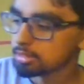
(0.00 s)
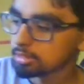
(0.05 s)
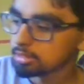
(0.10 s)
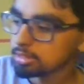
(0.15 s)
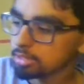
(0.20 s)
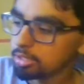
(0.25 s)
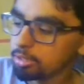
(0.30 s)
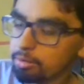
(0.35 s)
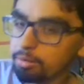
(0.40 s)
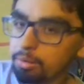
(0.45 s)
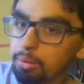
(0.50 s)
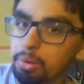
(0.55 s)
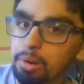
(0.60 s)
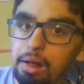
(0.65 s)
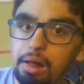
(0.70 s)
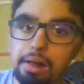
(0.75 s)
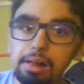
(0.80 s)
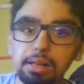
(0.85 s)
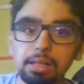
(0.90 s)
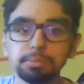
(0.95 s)
So
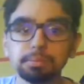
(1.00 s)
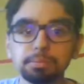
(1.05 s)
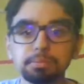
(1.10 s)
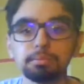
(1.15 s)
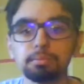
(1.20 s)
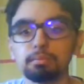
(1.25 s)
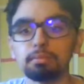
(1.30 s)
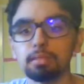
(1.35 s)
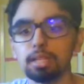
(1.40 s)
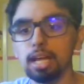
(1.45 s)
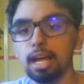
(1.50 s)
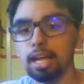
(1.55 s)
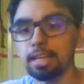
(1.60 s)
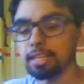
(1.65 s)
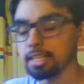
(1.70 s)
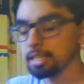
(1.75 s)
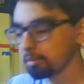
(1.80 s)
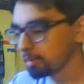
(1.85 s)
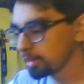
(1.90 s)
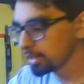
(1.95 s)
I
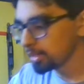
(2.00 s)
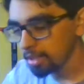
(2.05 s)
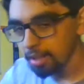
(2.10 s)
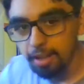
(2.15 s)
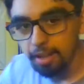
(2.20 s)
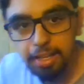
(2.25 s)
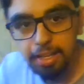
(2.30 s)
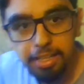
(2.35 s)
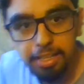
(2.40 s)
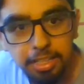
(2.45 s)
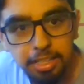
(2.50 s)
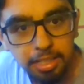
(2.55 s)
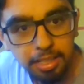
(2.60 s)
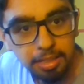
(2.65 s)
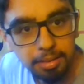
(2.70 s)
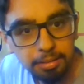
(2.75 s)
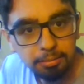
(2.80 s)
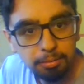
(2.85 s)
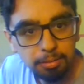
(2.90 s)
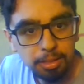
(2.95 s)
think I'm going to call it
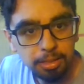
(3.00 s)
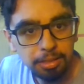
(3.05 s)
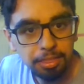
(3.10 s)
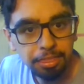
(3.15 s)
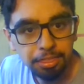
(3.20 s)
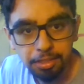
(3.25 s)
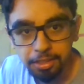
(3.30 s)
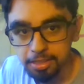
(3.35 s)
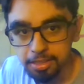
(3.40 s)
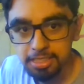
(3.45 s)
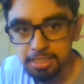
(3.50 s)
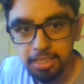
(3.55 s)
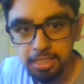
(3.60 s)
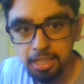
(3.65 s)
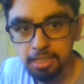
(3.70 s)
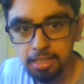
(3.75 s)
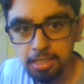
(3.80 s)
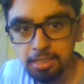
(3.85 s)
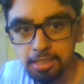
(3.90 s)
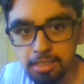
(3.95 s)
here. We're 30
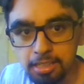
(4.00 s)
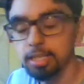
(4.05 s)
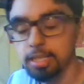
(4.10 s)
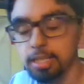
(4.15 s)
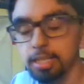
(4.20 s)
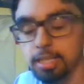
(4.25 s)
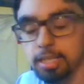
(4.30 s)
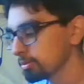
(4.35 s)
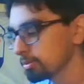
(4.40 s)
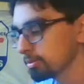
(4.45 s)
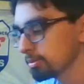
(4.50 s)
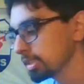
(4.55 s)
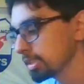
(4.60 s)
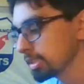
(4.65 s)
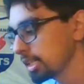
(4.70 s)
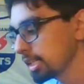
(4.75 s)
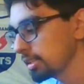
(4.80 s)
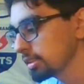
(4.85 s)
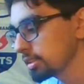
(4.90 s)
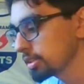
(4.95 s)
seconds away from
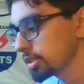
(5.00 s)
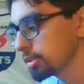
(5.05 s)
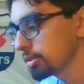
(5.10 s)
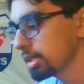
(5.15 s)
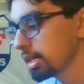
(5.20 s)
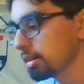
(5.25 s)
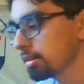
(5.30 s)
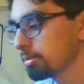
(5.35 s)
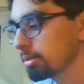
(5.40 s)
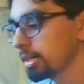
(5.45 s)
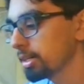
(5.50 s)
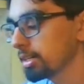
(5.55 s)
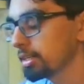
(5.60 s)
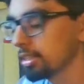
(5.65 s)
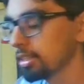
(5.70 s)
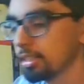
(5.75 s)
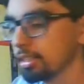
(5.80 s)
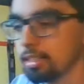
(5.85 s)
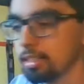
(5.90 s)
hitting the 2-hour mark.